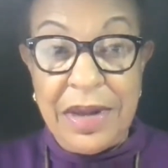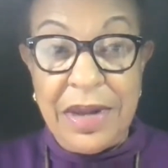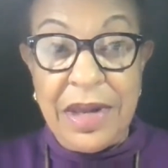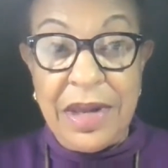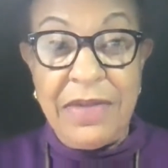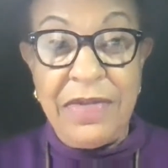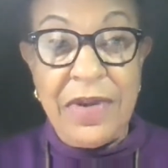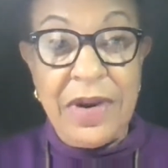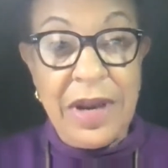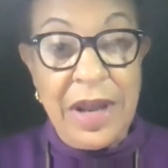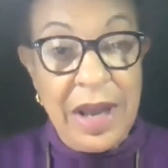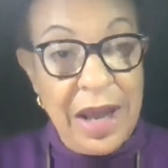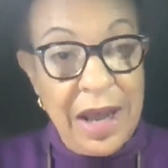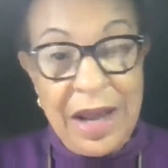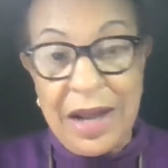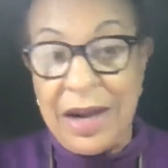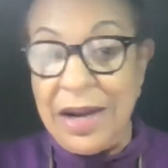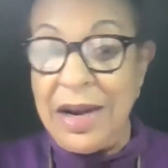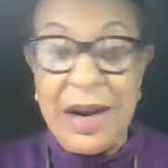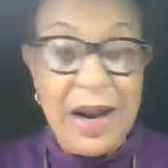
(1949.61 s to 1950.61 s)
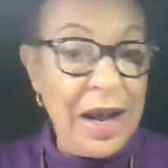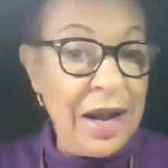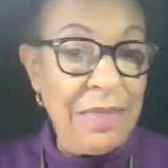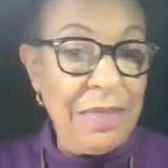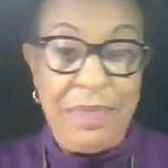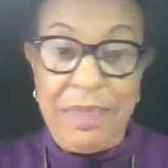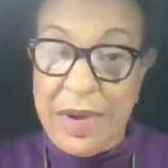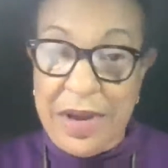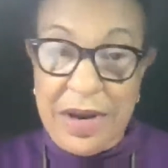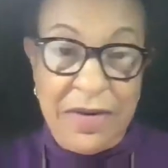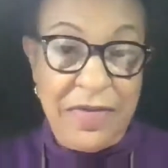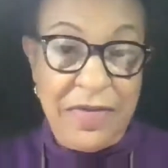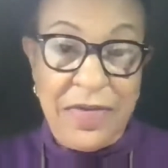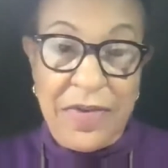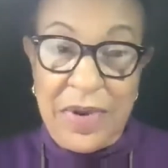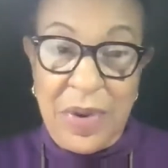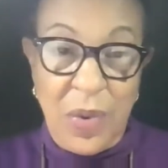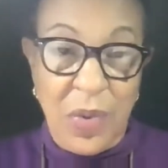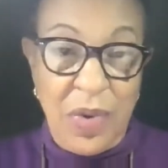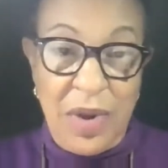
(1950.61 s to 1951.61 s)
If it had not been
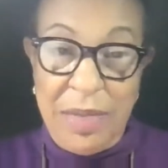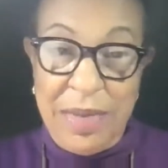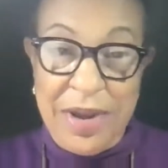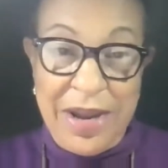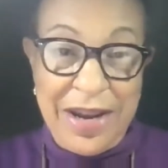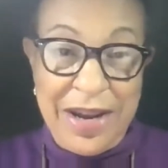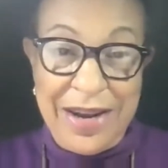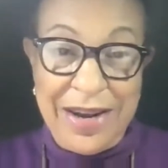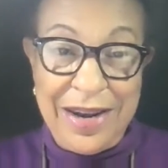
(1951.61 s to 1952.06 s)
for the women,